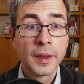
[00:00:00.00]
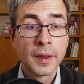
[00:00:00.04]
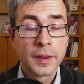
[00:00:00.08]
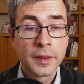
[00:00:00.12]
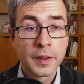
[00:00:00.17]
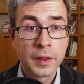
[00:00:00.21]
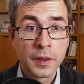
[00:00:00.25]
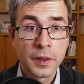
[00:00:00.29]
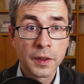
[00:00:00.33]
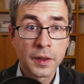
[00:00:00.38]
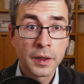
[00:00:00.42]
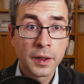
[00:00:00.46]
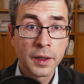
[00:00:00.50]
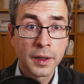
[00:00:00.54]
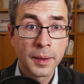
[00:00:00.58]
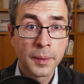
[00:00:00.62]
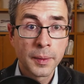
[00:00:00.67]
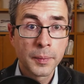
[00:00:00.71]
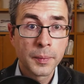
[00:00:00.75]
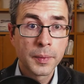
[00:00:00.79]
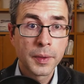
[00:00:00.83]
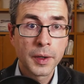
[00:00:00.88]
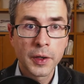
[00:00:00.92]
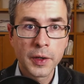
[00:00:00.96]

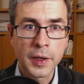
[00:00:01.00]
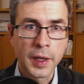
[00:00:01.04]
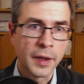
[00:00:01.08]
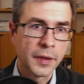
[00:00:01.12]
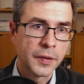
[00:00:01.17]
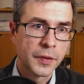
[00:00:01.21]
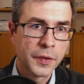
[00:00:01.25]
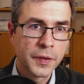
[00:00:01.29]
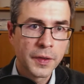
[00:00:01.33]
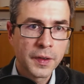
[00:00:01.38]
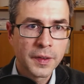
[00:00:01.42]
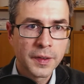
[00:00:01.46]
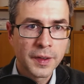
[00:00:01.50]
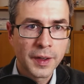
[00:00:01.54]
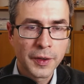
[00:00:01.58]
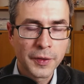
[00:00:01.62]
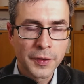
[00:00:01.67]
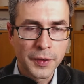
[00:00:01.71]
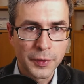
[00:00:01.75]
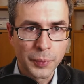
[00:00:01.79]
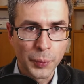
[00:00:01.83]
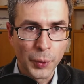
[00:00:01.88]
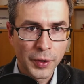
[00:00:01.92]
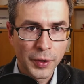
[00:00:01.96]
So, okay, so this is how
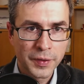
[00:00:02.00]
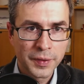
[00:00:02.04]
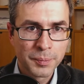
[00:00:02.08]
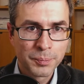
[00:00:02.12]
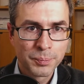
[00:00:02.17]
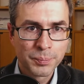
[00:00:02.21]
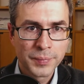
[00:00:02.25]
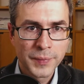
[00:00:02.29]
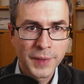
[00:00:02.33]
this works.